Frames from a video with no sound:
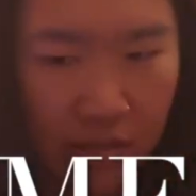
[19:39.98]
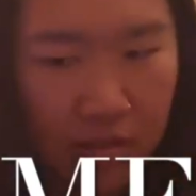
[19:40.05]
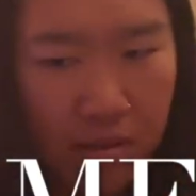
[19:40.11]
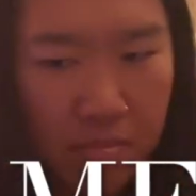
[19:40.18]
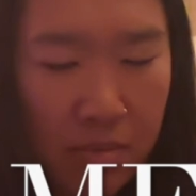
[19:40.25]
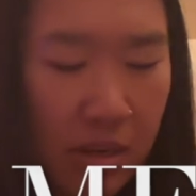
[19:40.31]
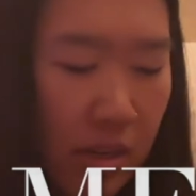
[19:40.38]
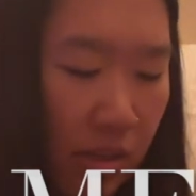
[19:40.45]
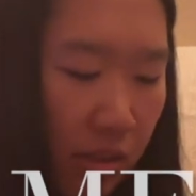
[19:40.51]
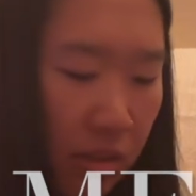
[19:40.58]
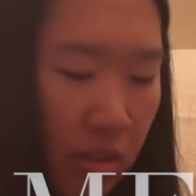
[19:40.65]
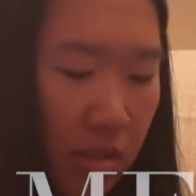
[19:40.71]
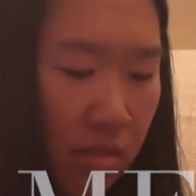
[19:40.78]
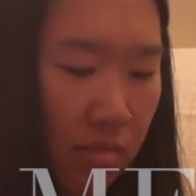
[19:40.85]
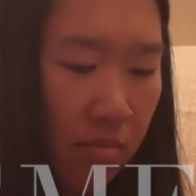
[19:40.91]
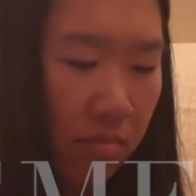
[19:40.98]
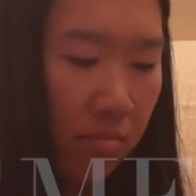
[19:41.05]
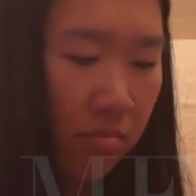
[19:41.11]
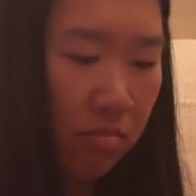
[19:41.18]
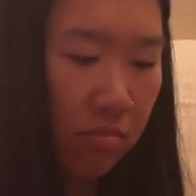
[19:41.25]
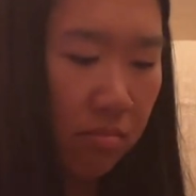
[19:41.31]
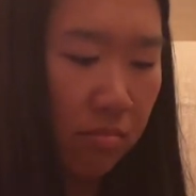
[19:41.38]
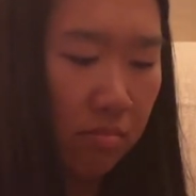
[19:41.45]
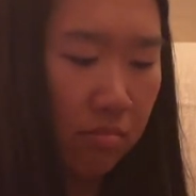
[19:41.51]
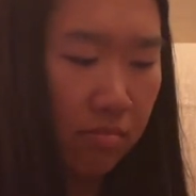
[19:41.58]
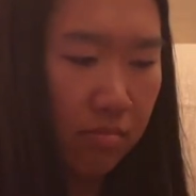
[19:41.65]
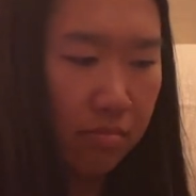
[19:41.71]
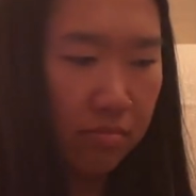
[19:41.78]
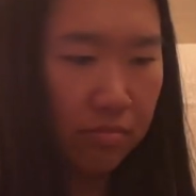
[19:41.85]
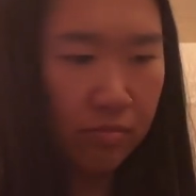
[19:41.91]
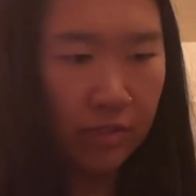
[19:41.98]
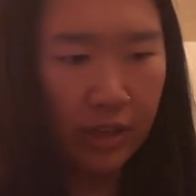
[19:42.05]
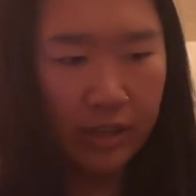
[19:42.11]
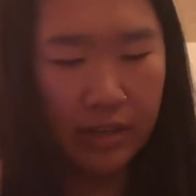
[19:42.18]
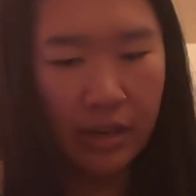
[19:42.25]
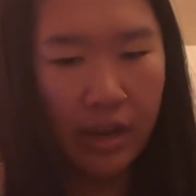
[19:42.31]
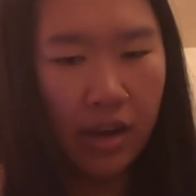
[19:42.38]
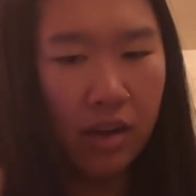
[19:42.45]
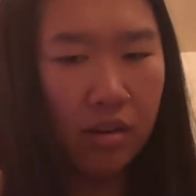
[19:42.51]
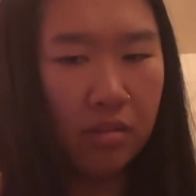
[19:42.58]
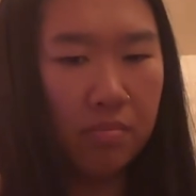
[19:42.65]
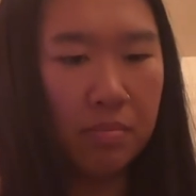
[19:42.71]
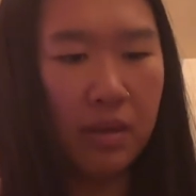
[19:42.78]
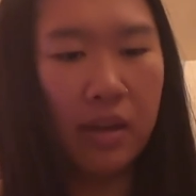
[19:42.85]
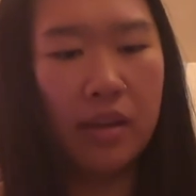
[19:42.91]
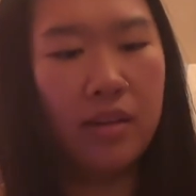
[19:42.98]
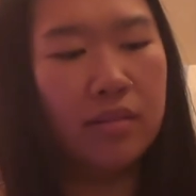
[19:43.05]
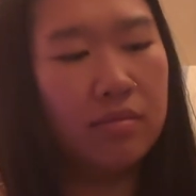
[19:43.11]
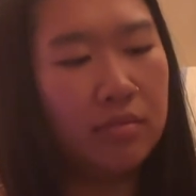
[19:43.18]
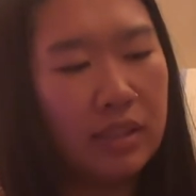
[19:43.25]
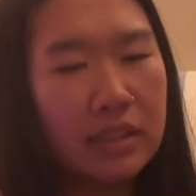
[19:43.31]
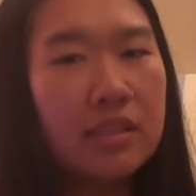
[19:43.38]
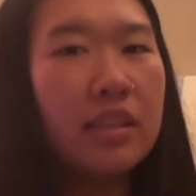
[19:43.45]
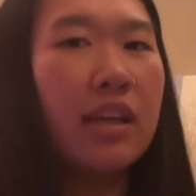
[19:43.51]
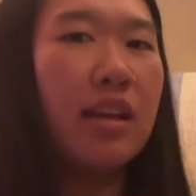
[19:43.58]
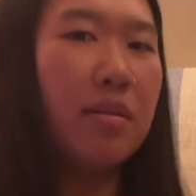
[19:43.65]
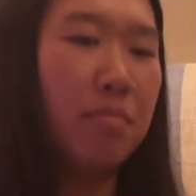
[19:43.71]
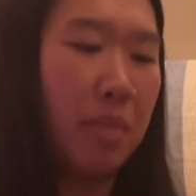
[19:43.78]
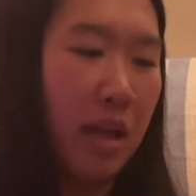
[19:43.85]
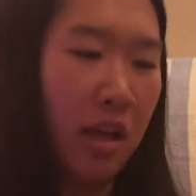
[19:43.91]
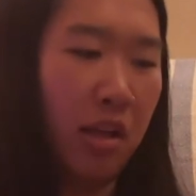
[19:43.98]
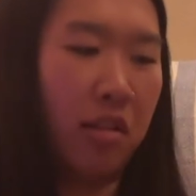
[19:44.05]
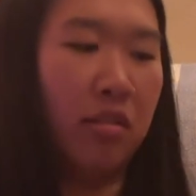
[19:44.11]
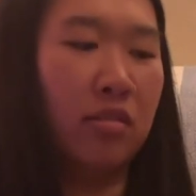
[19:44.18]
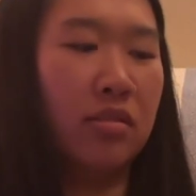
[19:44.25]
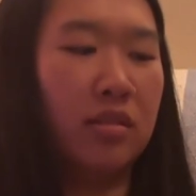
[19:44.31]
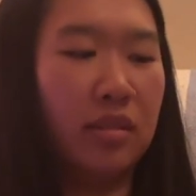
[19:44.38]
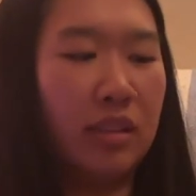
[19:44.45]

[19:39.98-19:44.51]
immediately, right now, but let's let it meld.